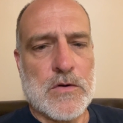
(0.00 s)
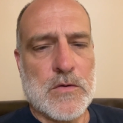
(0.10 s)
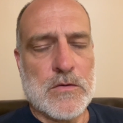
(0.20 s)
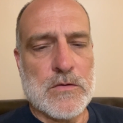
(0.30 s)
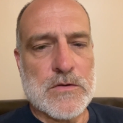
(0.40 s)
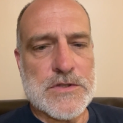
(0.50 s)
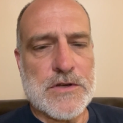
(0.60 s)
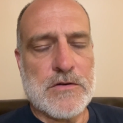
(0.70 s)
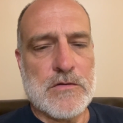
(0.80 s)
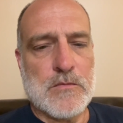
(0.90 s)
tools, and
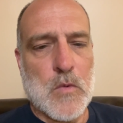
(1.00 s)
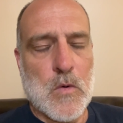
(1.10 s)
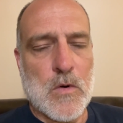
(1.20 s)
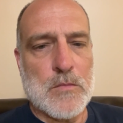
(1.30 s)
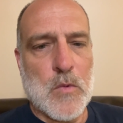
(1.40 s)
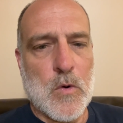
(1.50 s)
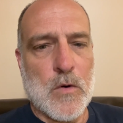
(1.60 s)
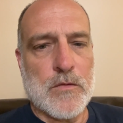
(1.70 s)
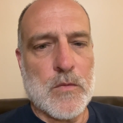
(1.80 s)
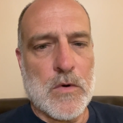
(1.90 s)
you do more and
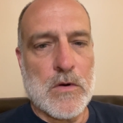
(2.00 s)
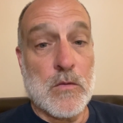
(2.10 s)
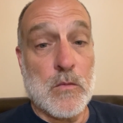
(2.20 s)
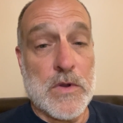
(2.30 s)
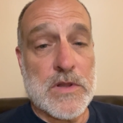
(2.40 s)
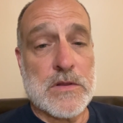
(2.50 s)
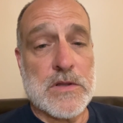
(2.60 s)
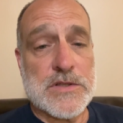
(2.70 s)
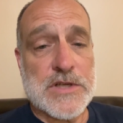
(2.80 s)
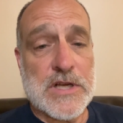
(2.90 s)
more of the work with
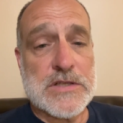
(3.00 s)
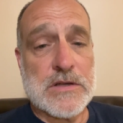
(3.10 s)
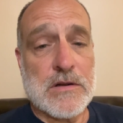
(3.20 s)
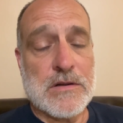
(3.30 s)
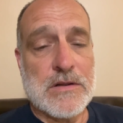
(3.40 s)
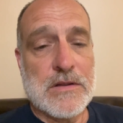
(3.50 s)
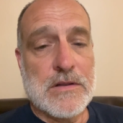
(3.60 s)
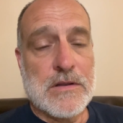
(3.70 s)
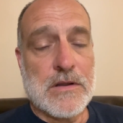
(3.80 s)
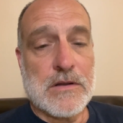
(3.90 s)
the chainsaw,
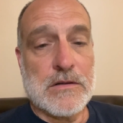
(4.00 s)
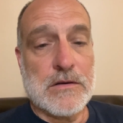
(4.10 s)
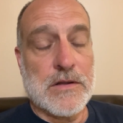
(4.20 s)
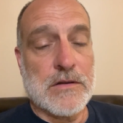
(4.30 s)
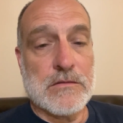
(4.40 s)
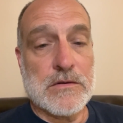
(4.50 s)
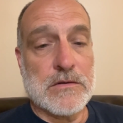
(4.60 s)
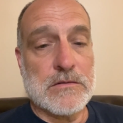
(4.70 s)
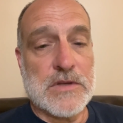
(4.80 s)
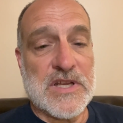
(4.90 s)
including the
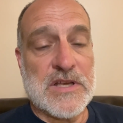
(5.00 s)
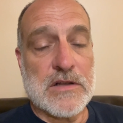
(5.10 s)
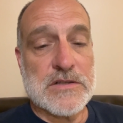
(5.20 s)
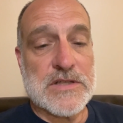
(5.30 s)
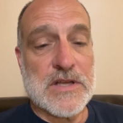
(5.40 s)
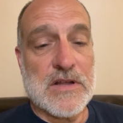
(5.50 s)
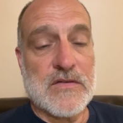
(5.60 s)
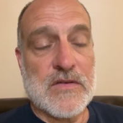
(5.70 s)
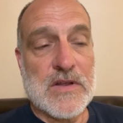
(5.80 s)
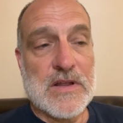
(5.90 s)
real detailed stuff.